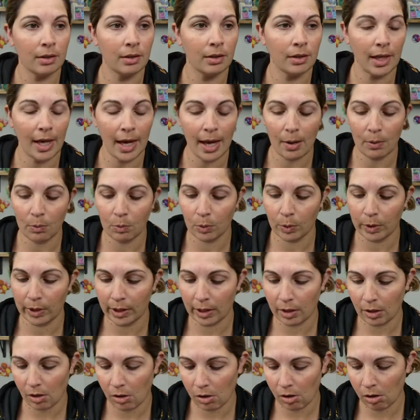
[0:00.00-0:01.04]
that
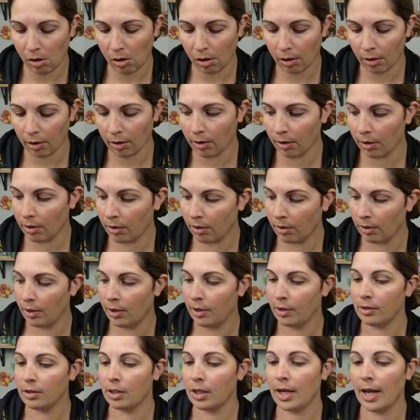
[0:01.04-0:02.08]
we are
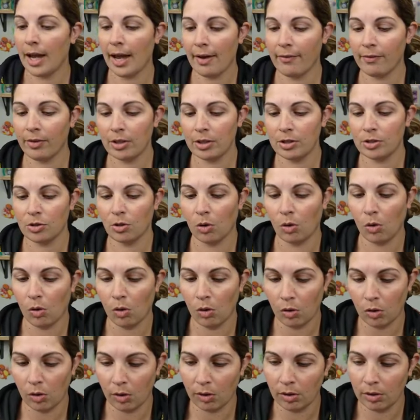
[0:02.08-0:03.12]
gonna have a
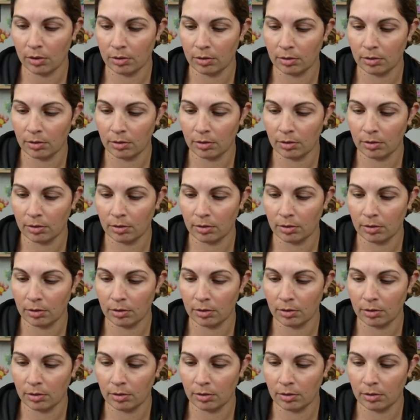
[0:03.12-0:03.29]
dull